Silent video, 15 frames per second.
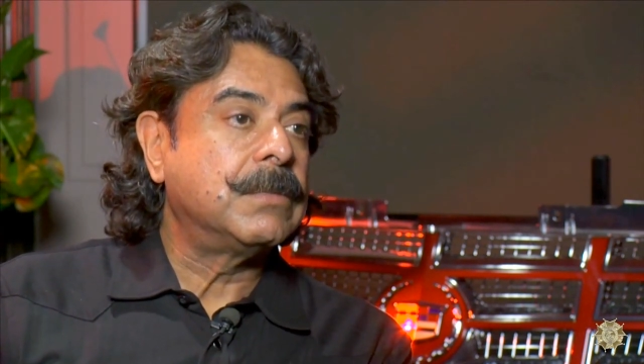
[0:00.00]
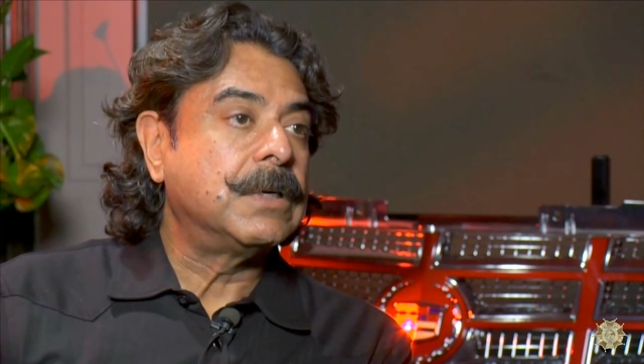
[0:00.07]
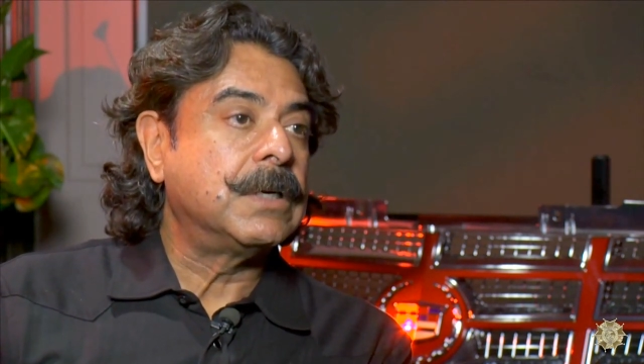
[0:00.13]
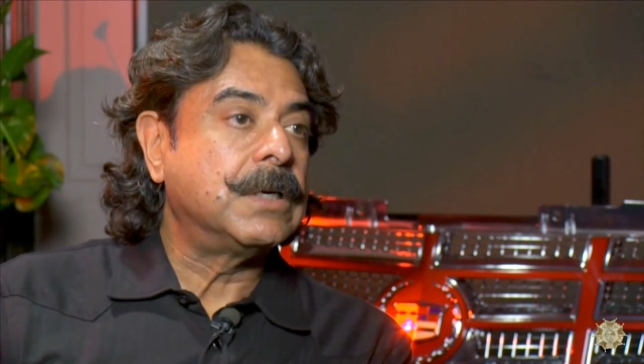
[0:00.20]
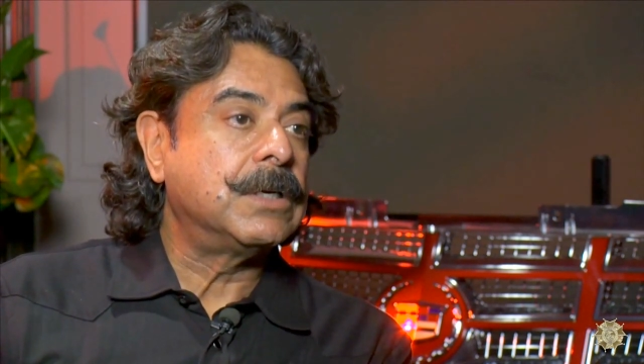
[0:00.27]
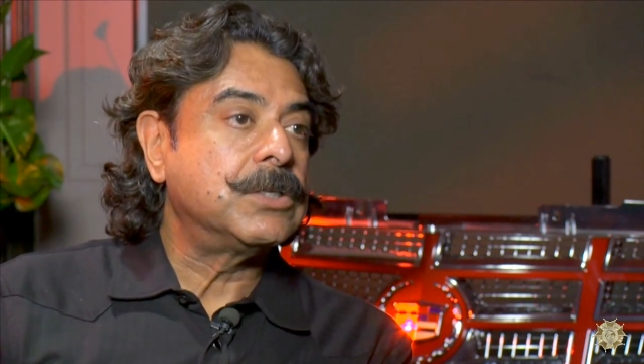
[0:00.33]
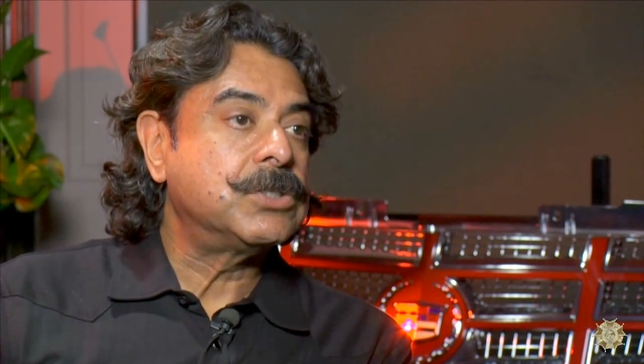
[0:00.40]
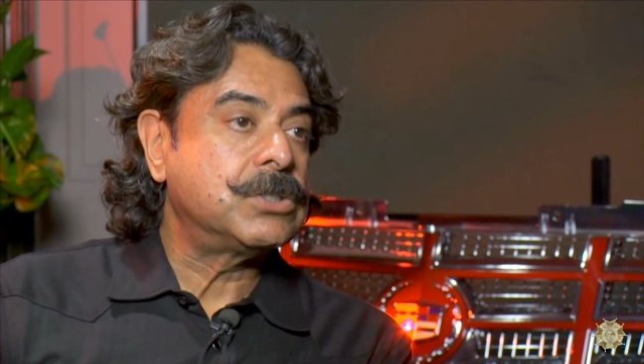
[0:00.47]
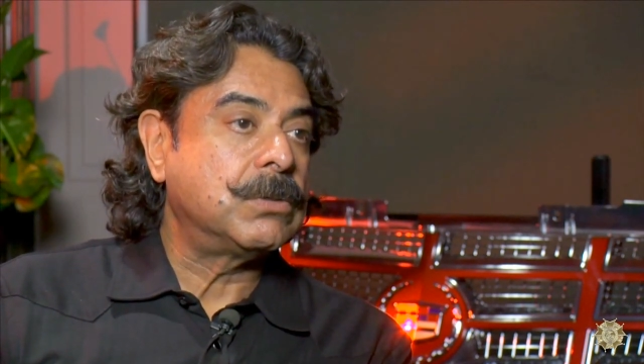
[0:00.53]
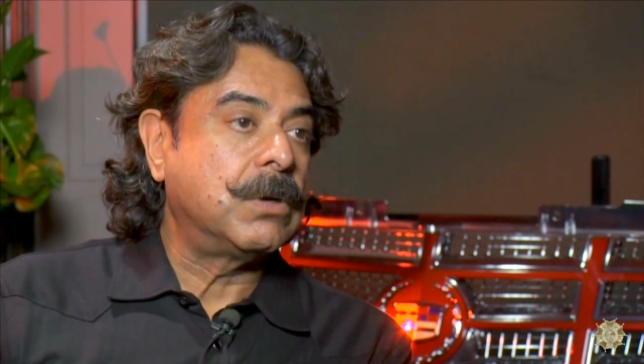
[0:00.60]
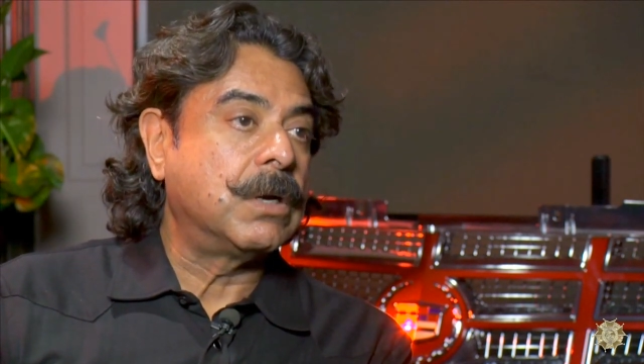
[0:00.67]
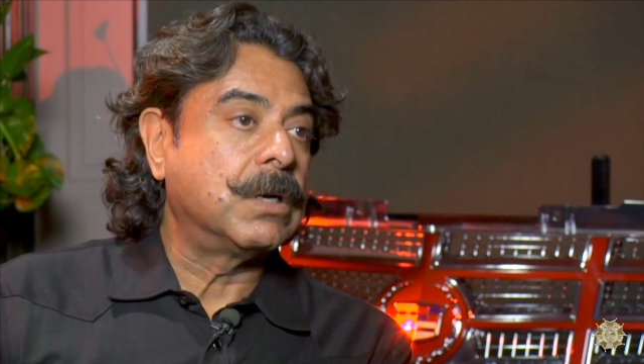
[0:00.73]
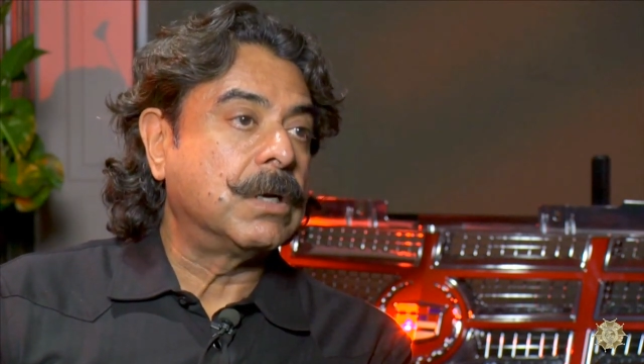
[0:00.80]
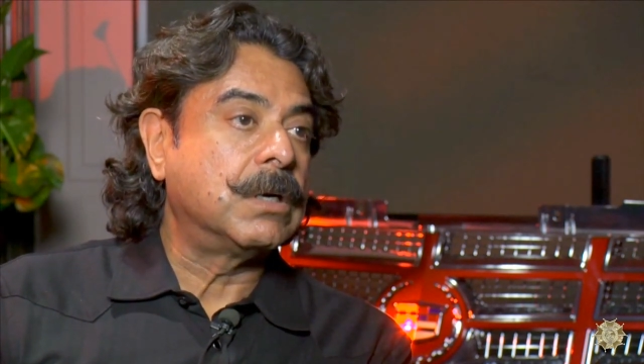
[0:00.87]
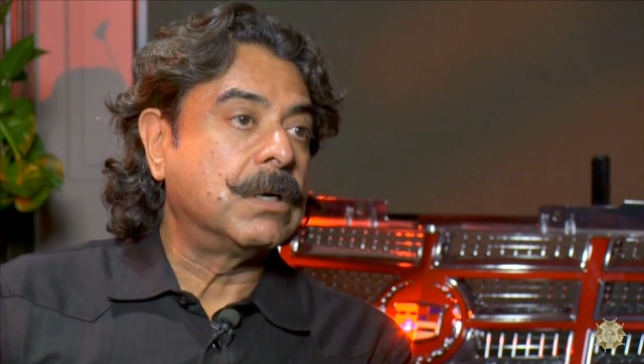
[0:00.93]
uh,
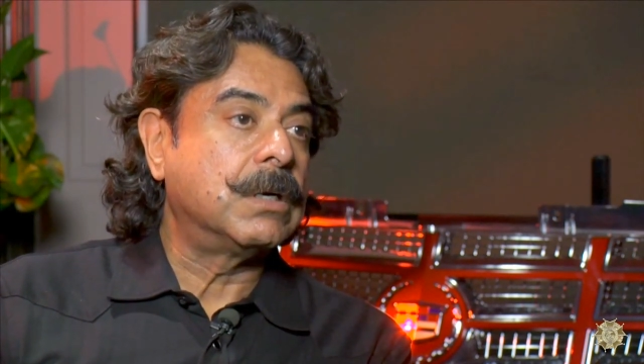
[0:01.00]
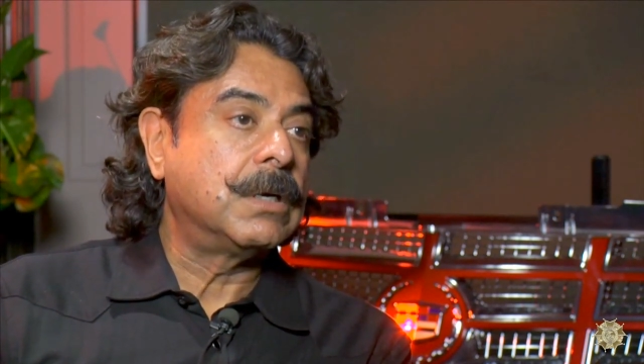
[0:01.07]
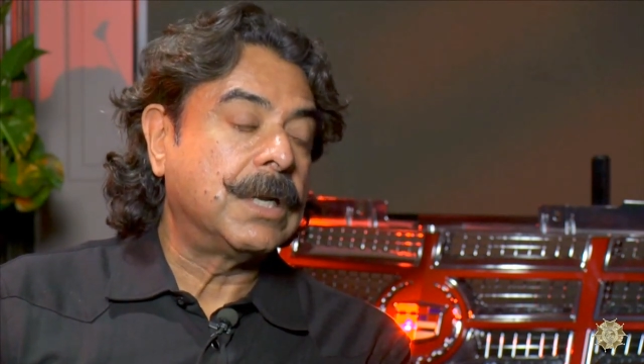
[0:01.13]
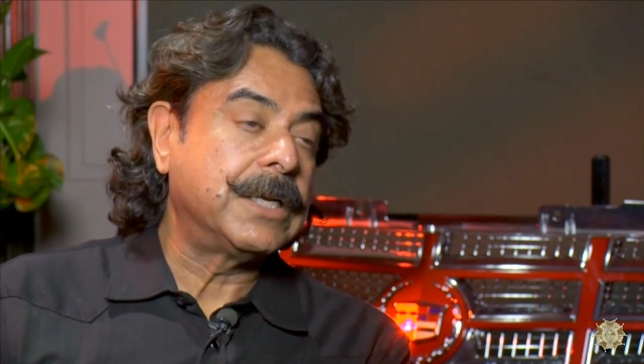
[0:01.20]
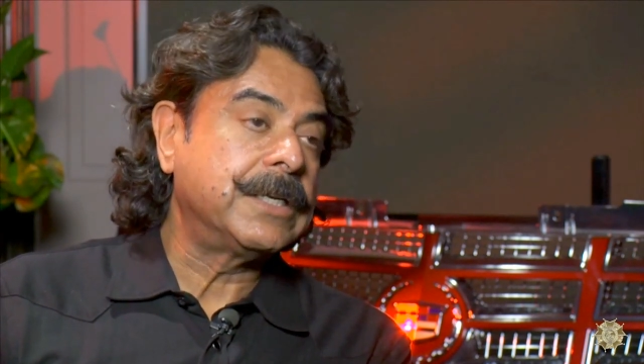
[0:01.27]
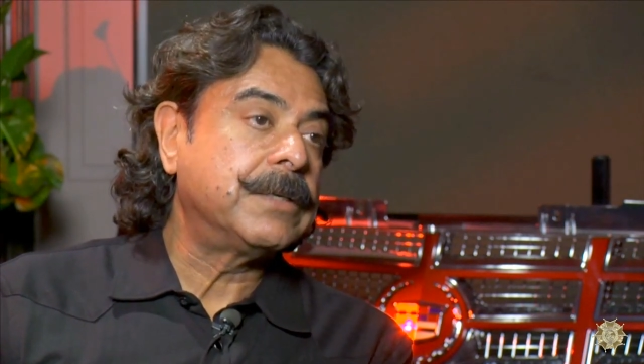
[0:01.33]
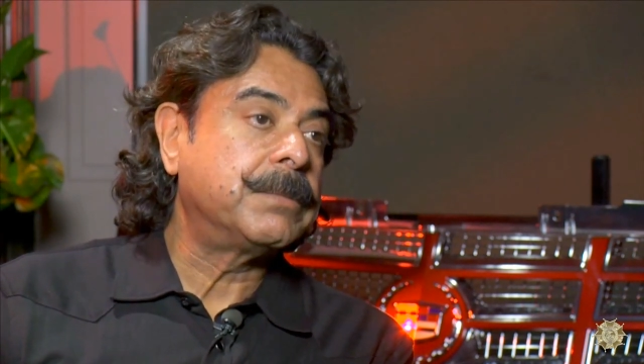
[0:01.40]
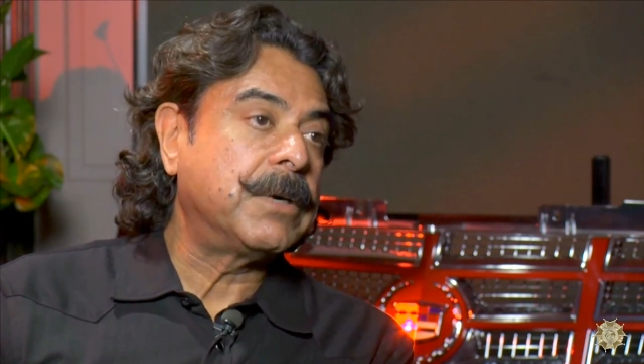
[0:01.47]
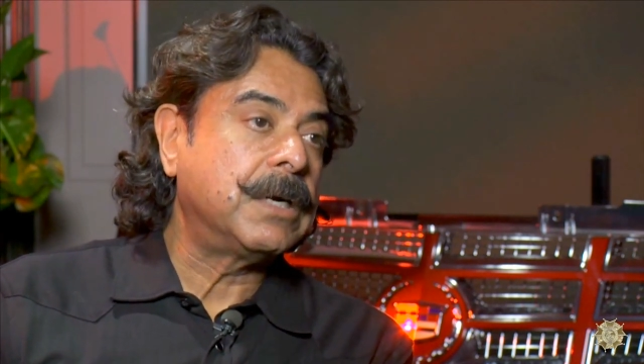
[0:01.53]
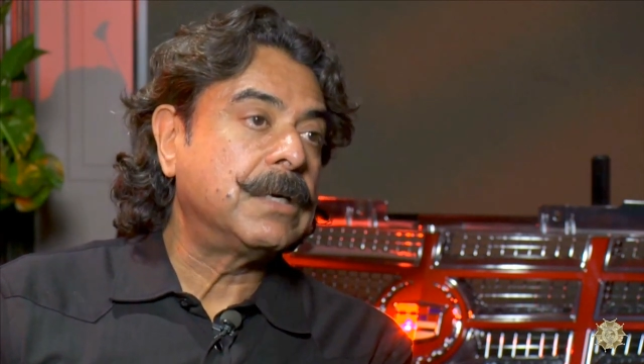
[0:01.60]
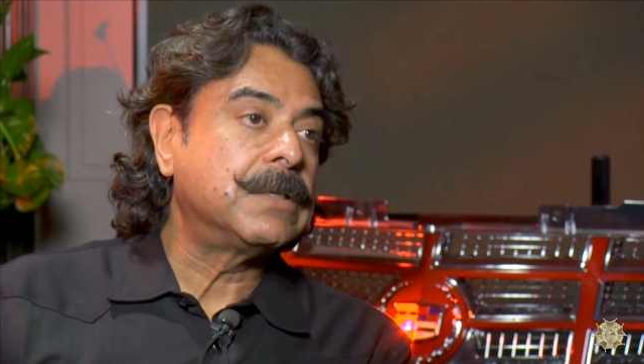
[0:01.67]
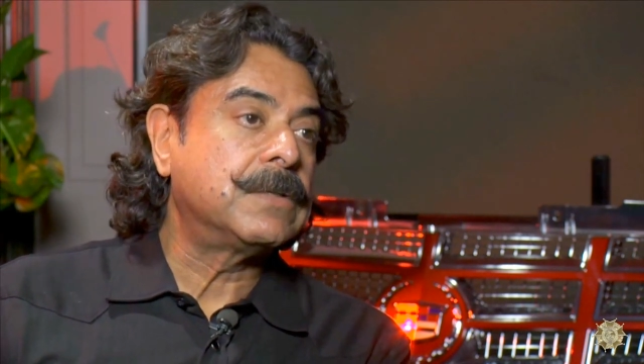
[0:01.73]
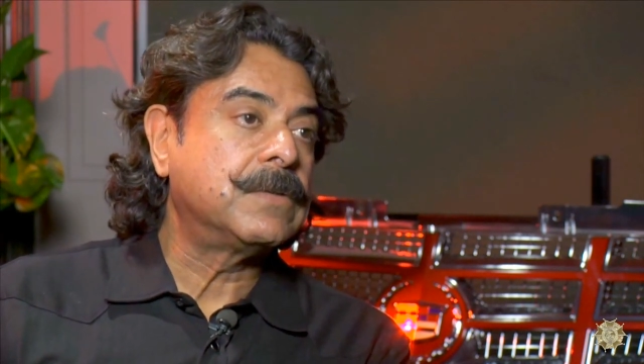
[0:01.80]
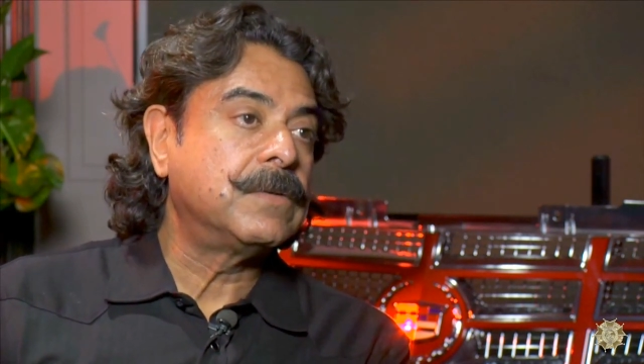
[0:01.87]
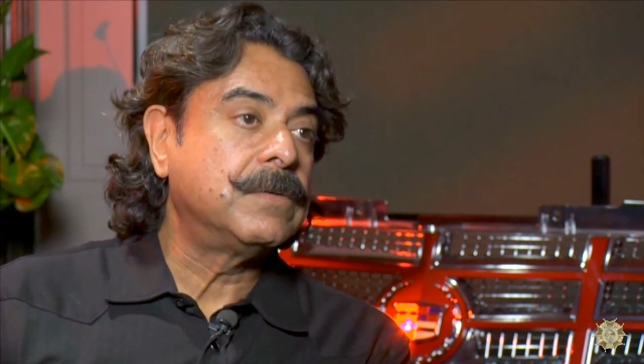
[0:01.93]
stronger light
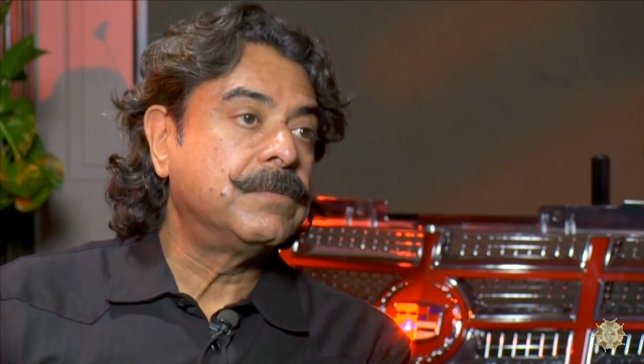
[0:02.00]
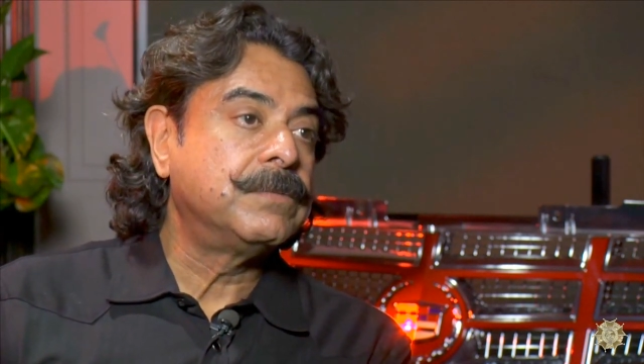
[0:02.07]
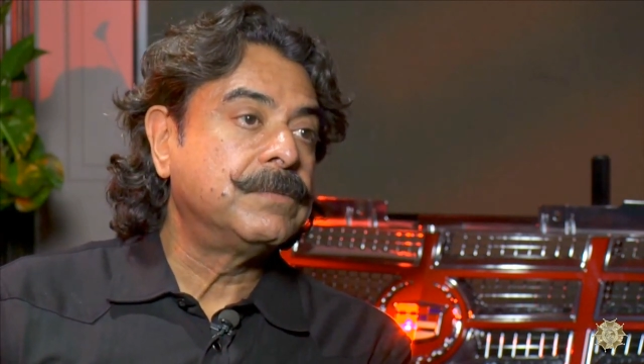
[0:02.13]
parts.